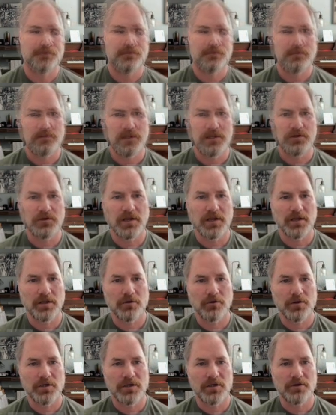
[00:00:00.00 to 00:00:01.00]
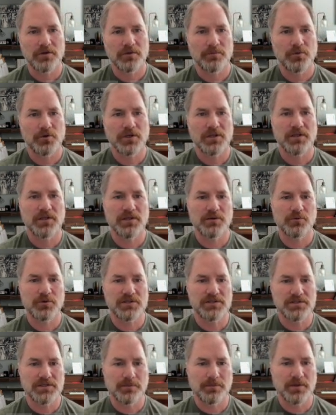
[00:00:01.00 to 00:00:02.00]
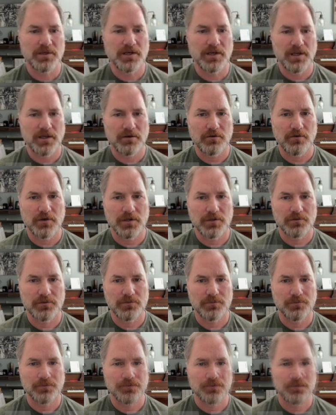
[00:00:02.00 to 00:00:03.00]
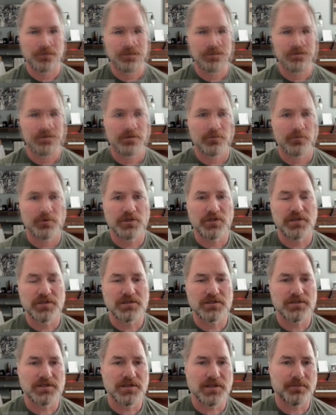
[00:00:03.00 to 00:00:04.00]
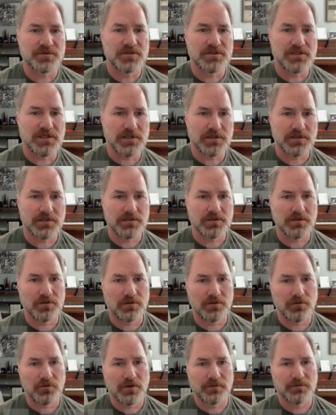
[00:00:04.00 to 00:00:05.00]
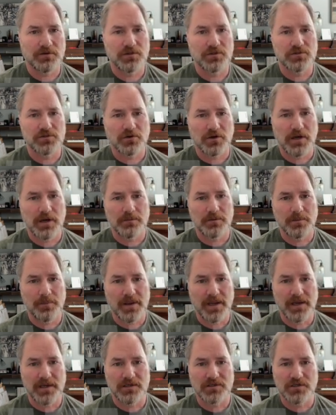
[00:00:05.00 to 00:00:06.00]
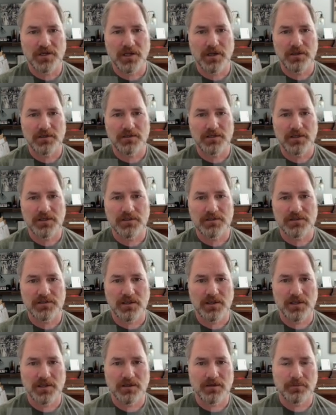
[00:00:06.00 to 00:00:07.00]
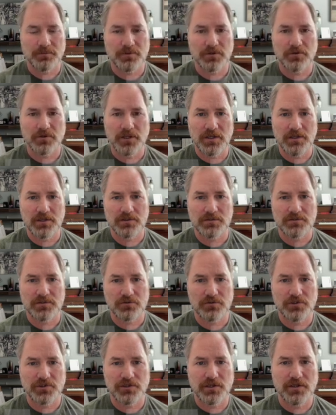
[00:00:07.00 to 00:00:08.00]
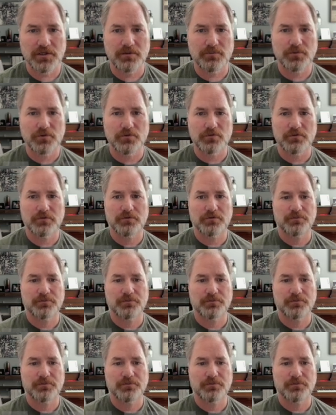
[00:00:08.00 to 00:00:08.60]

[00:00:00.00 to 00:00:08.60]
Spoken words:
Then you got to go in here and put in the recipient address. Right, so then when you get to step 6, you have to describe the package contents and upload any associated proof.